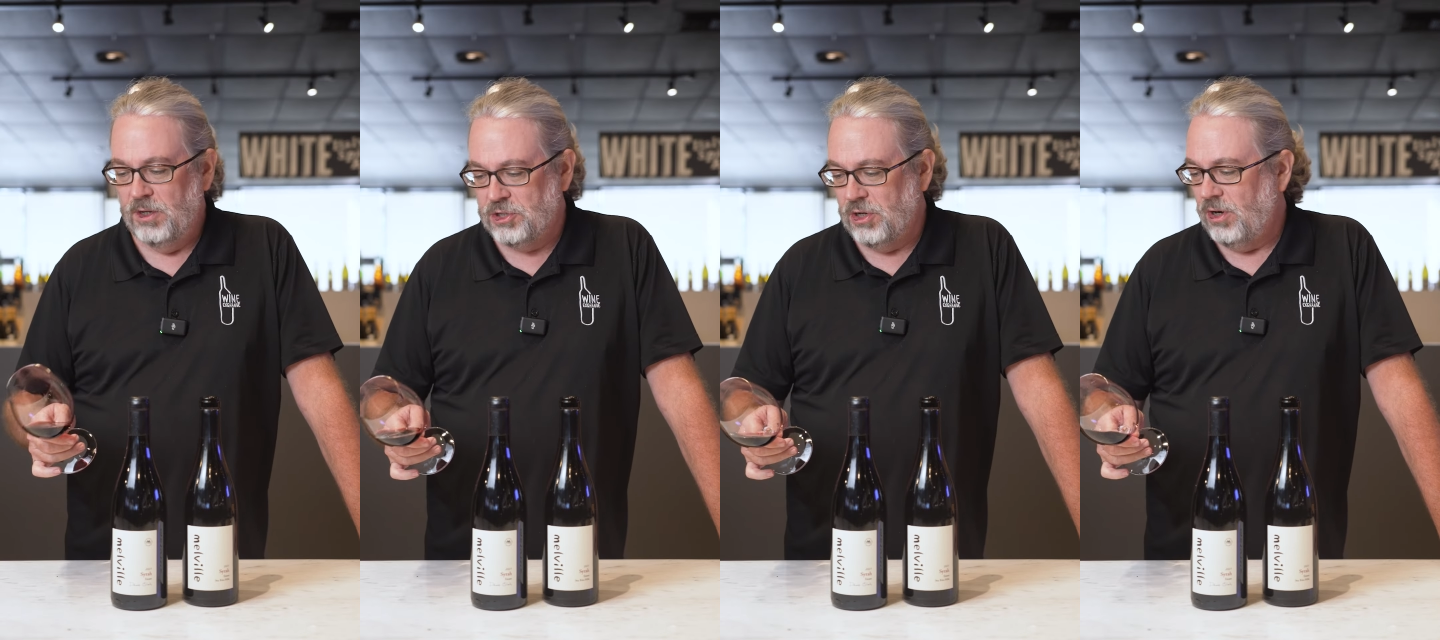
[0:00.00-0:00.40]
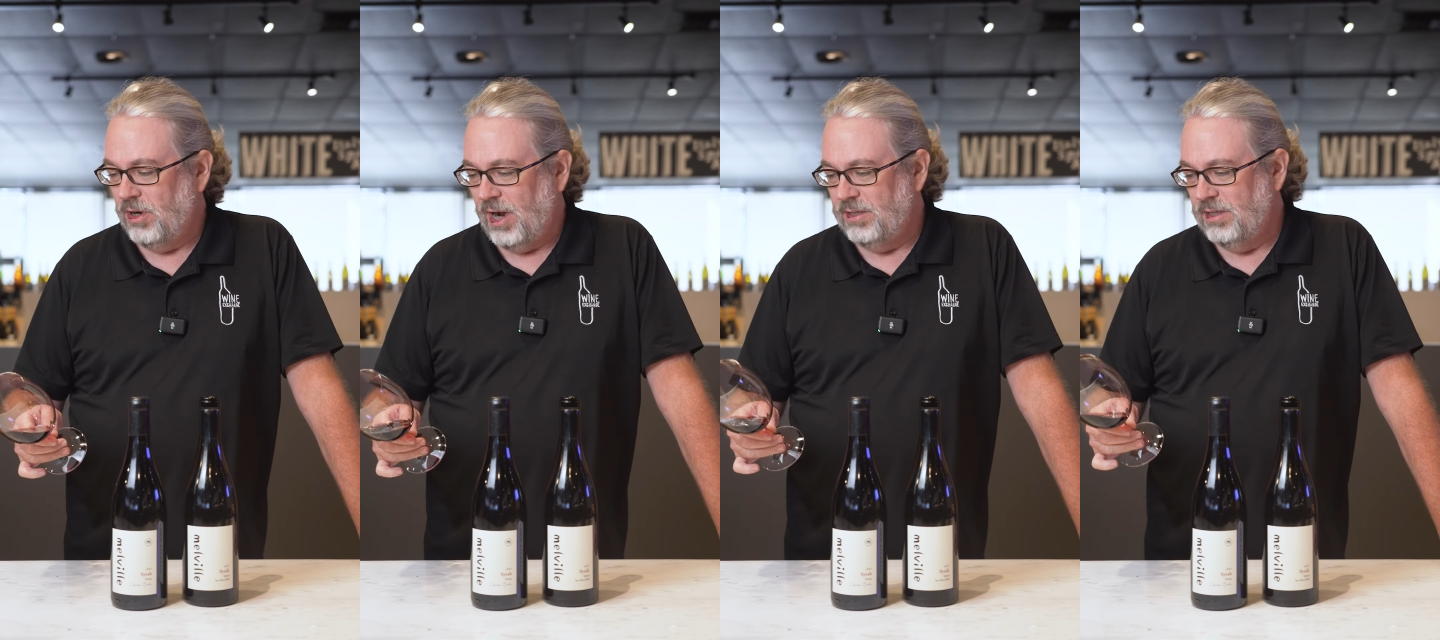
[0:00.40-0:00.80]

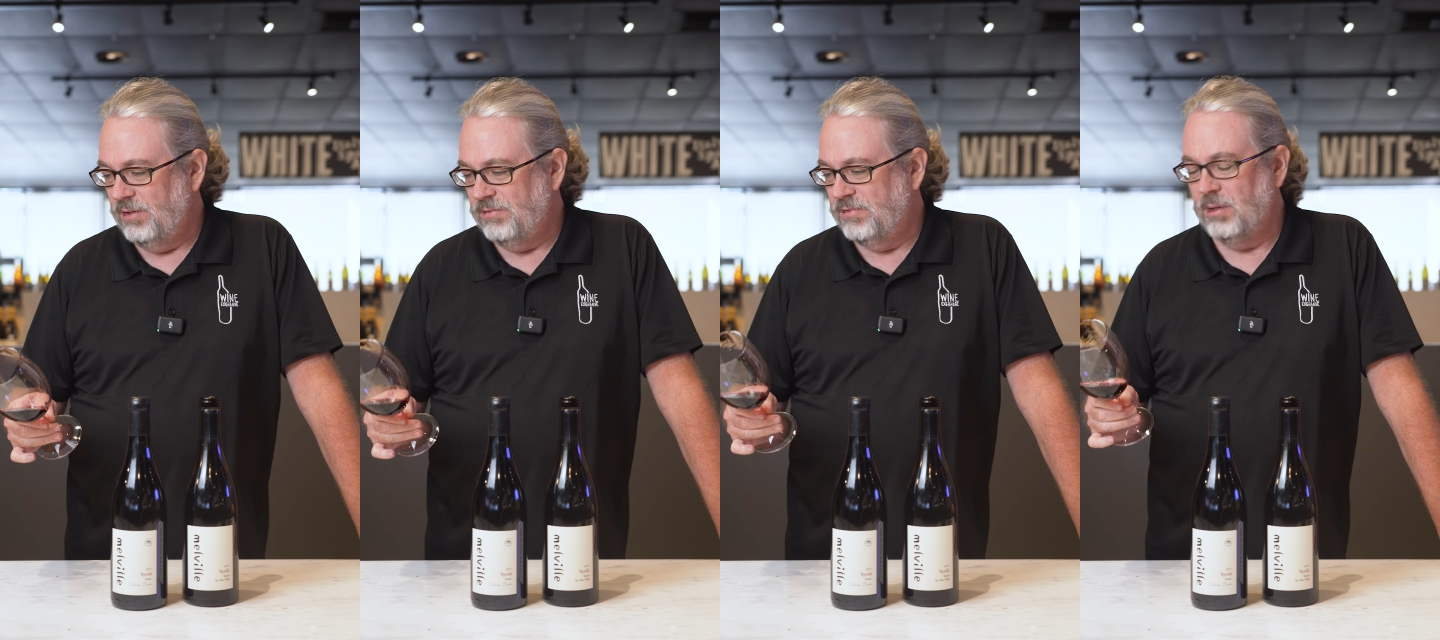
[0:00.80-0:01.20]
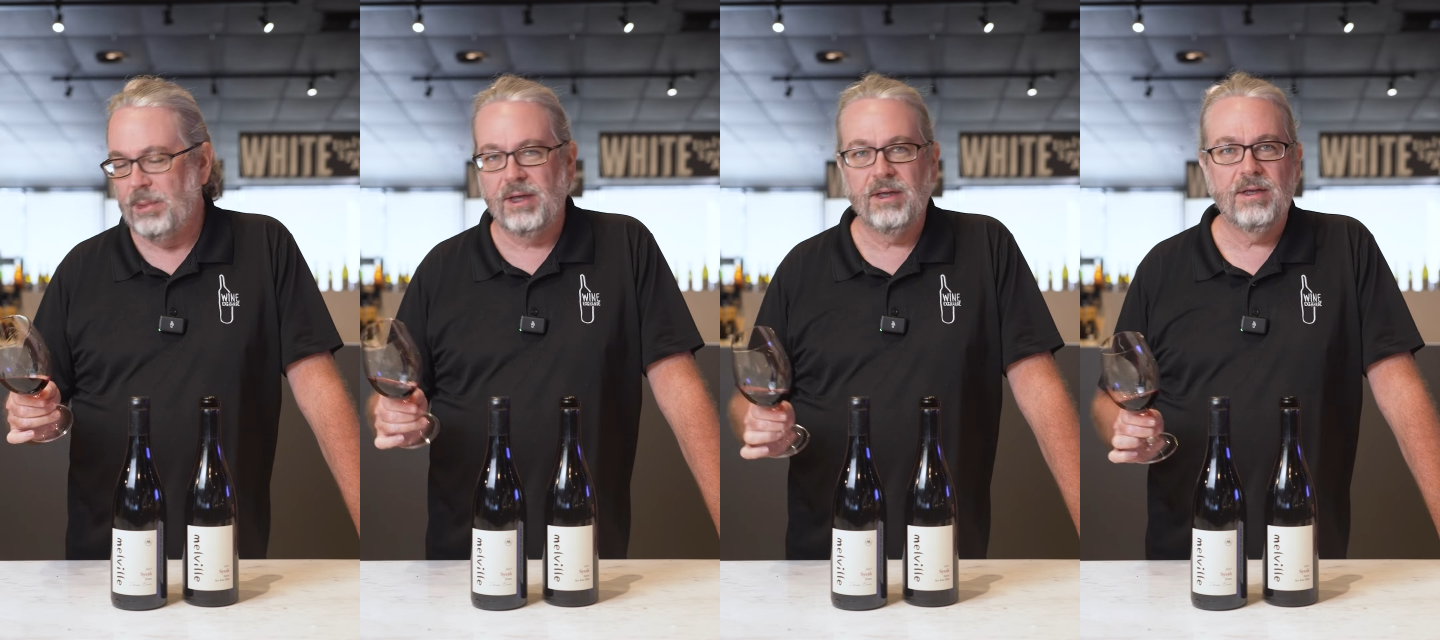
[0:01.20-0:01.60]
Sure, I'd love to
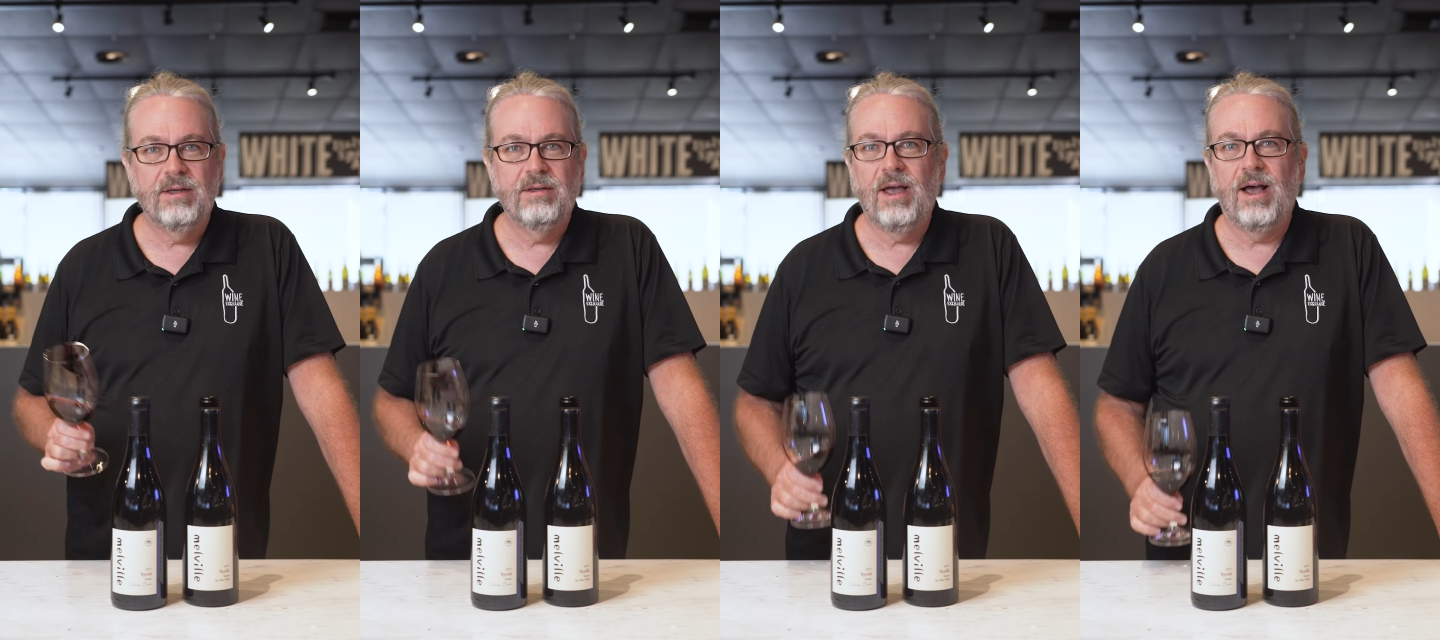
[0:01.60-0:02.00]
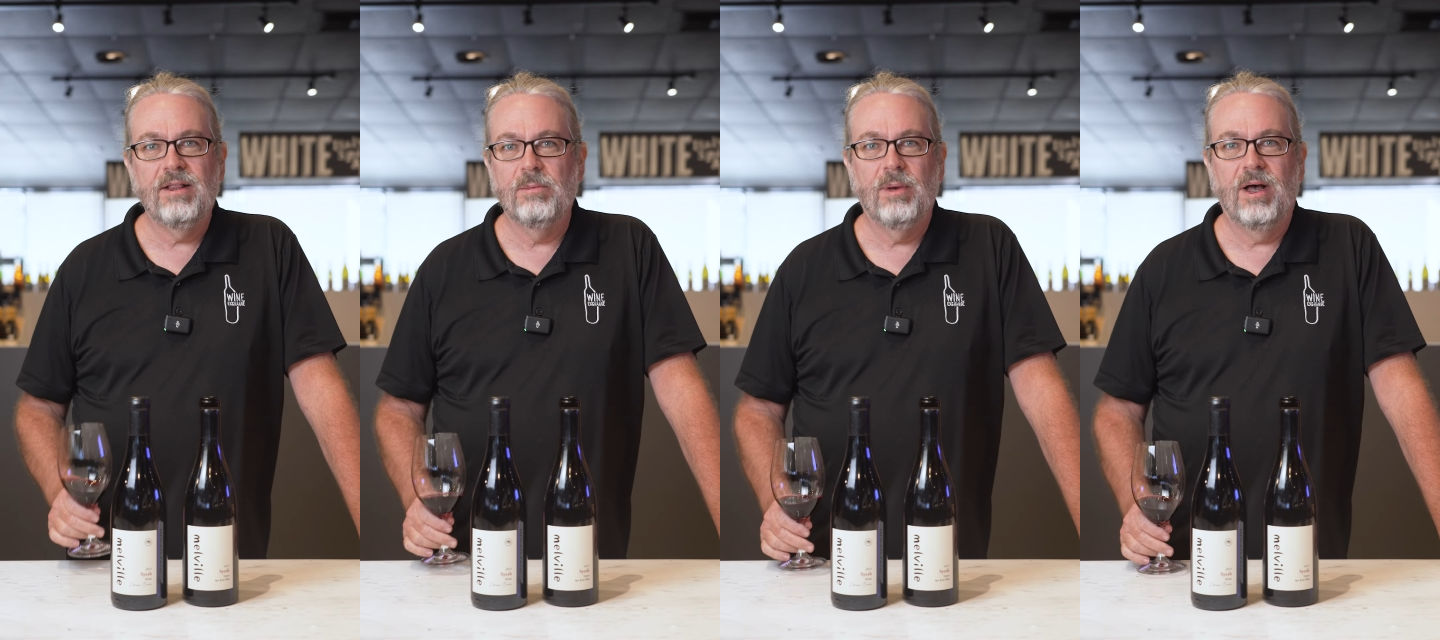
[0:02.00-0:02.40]
make
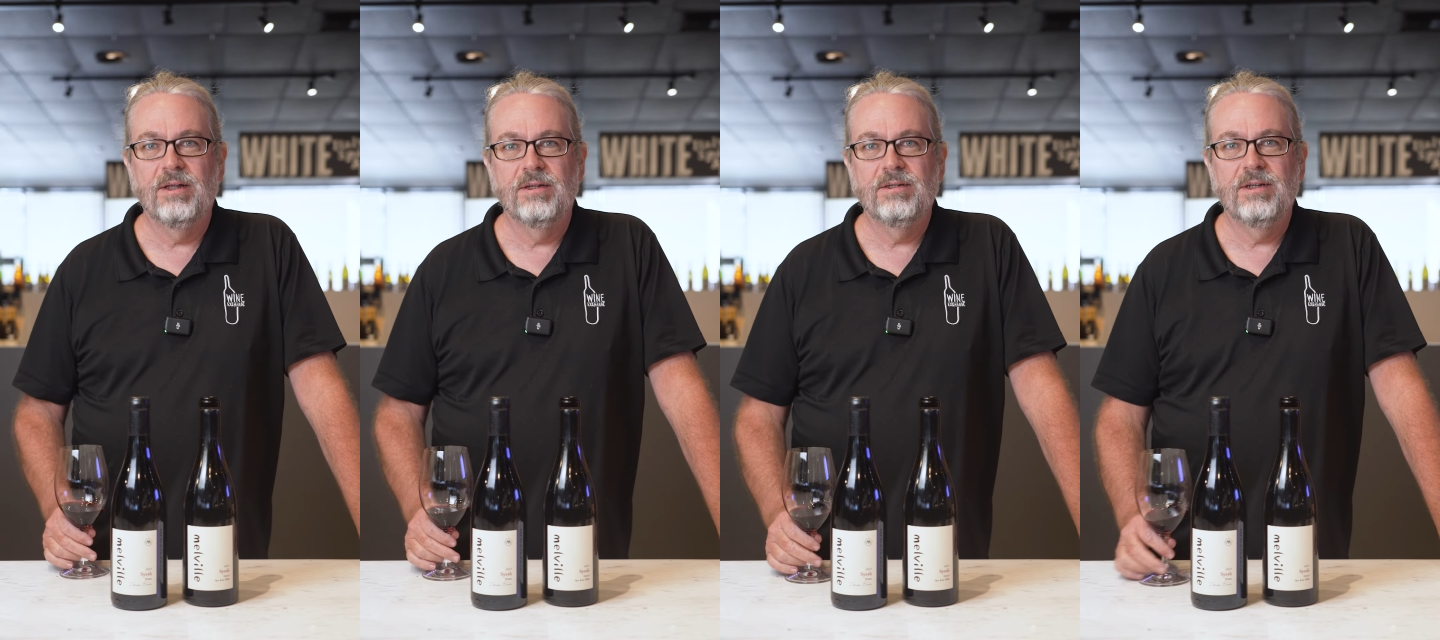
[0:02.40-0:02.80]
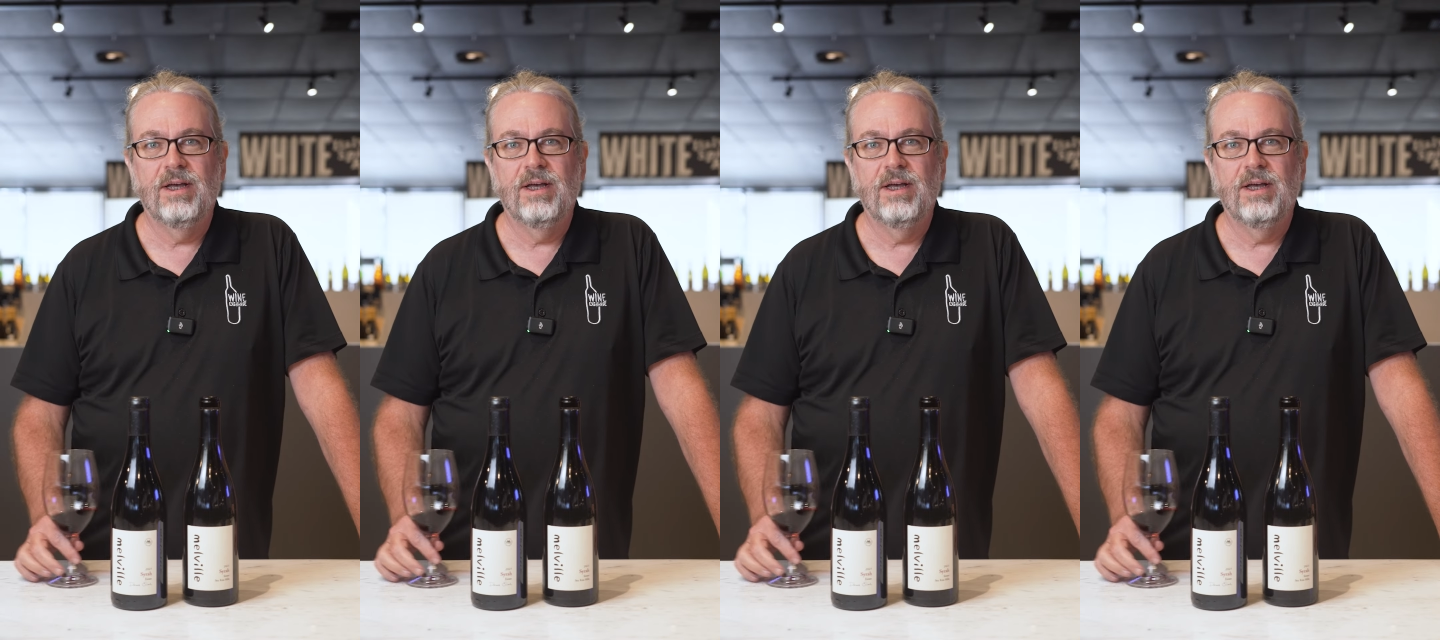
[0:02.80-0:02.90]
Allemand